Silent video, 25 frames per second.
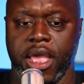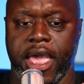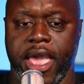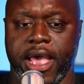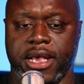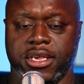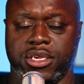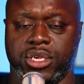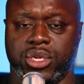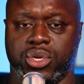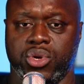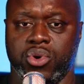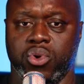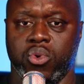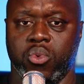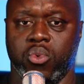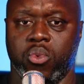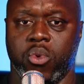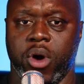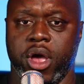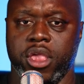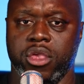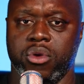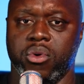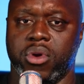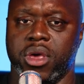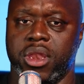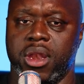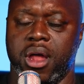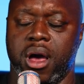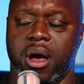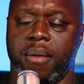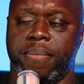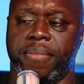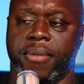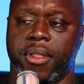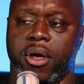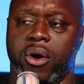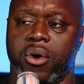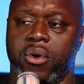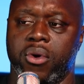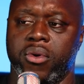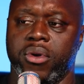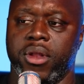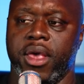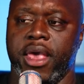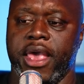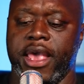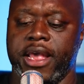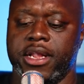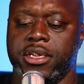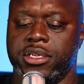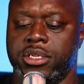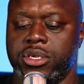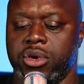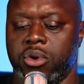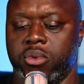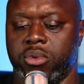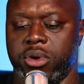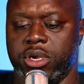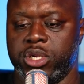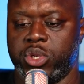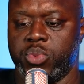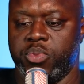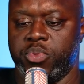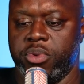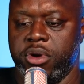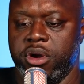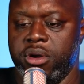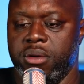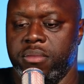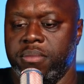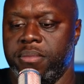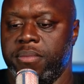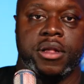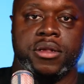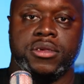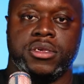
as to what you can upload into Whisper.